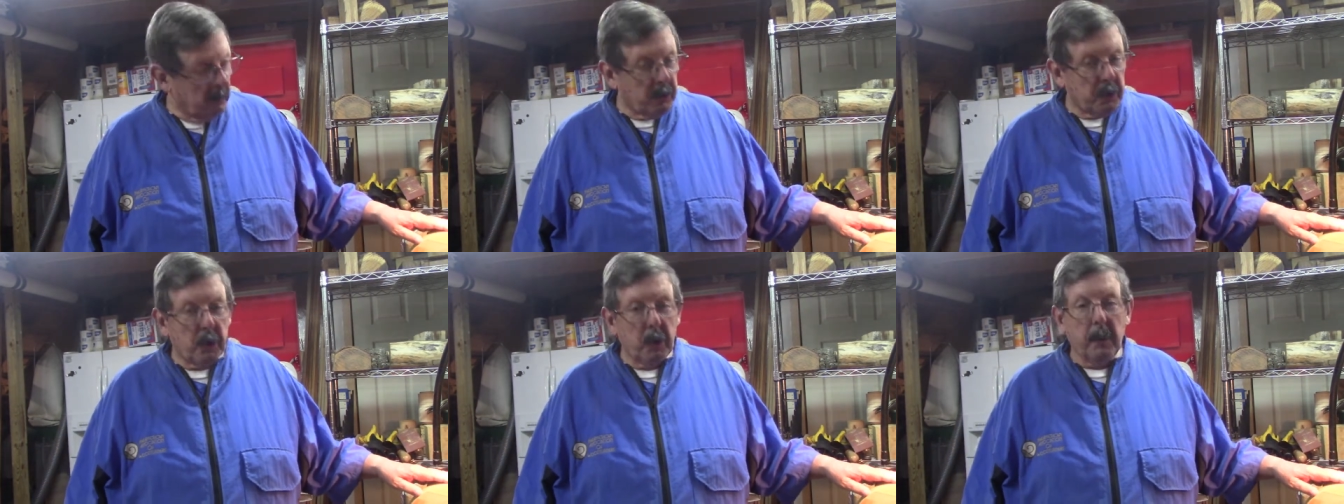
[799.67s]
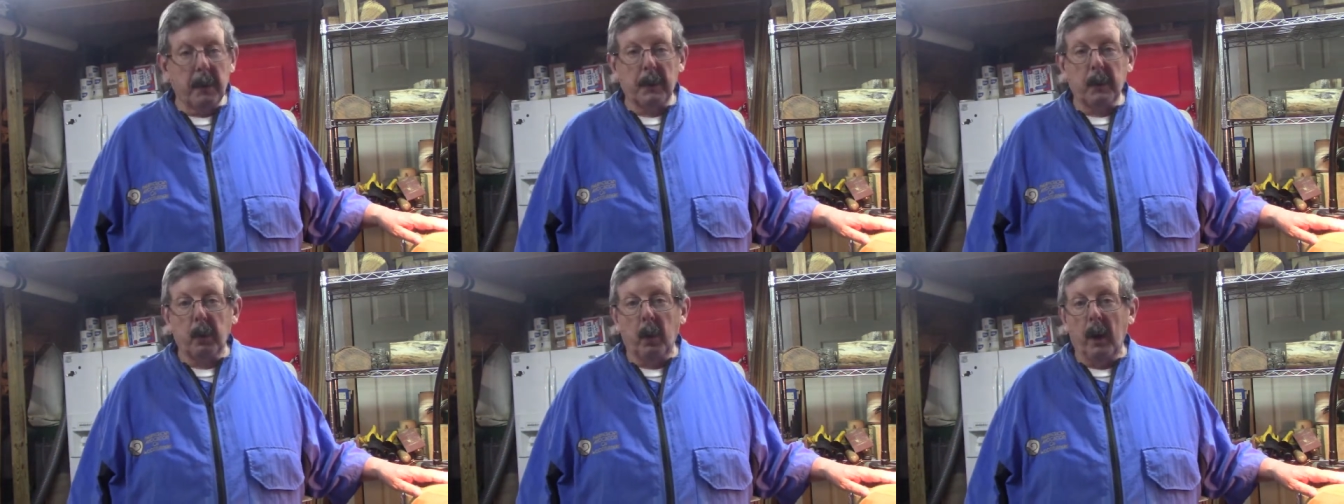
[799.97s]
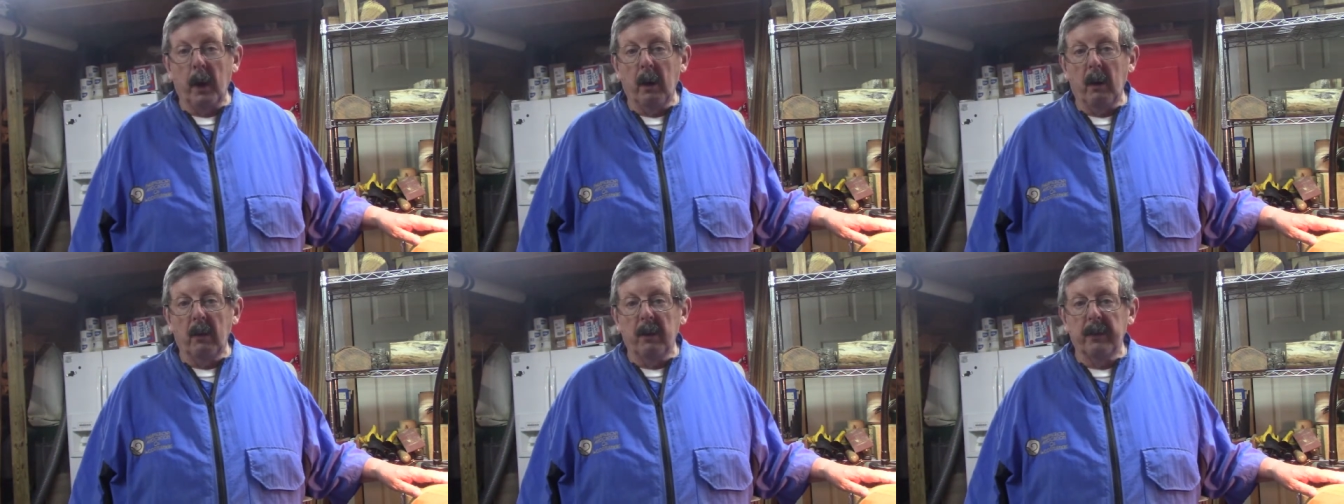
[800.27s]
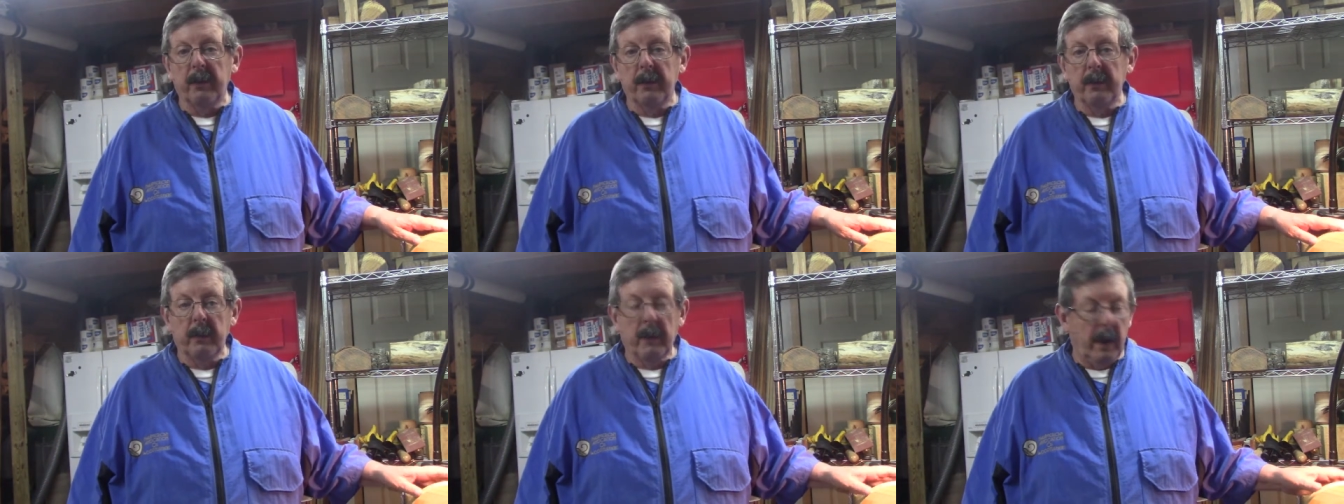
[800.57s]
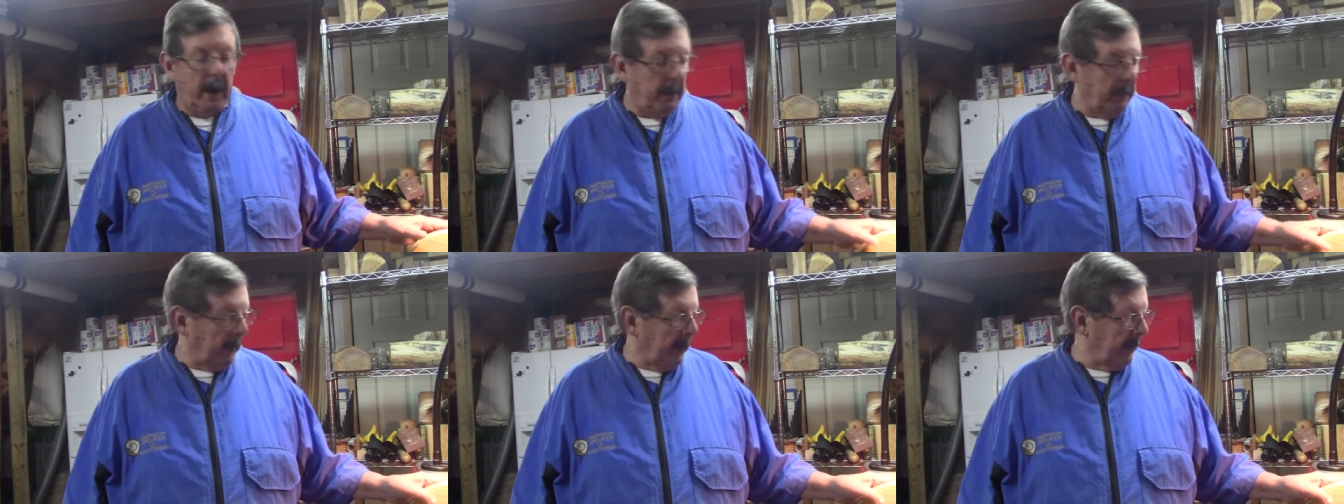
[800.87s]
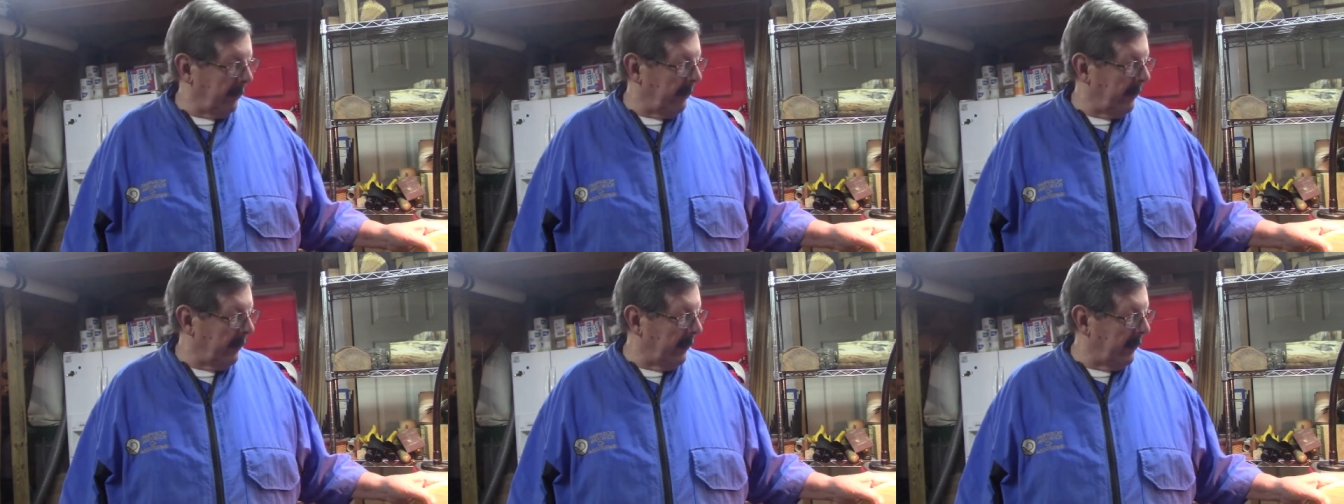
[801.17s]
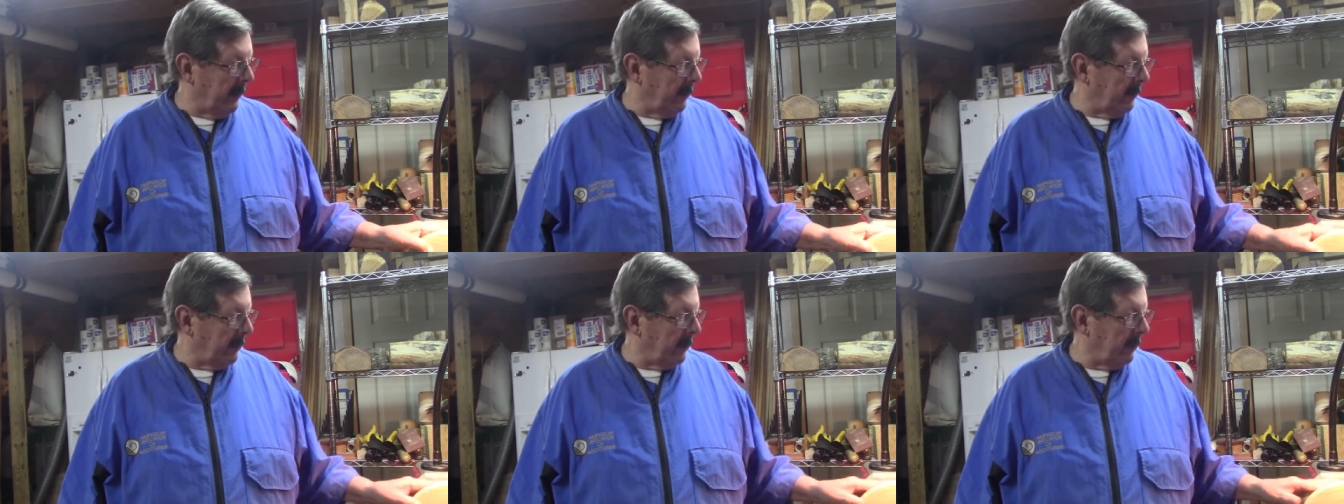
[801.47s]
2 by 12 I believe it
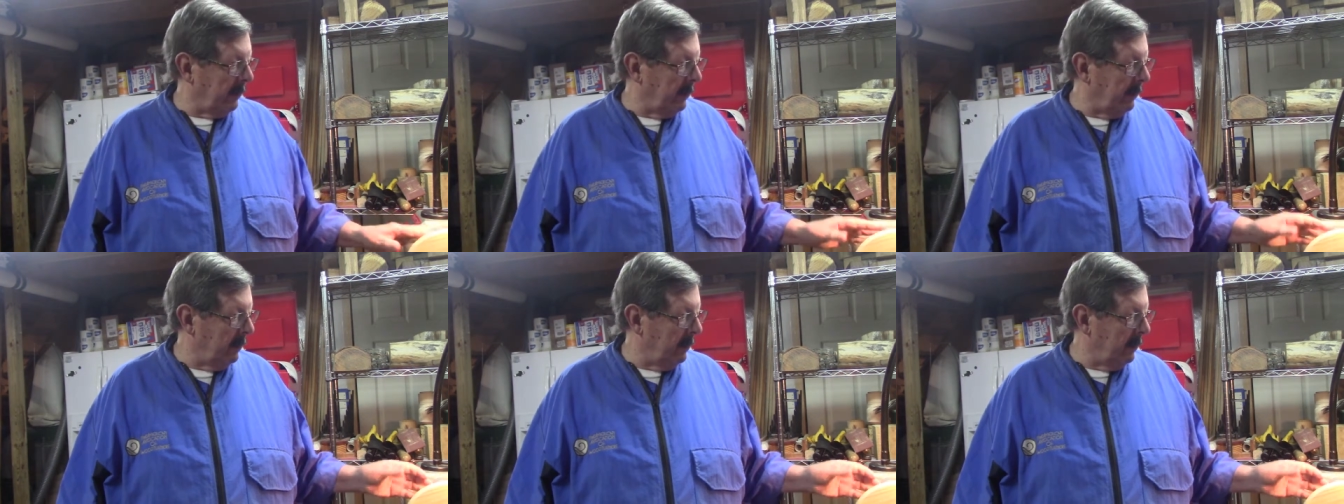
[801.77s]
is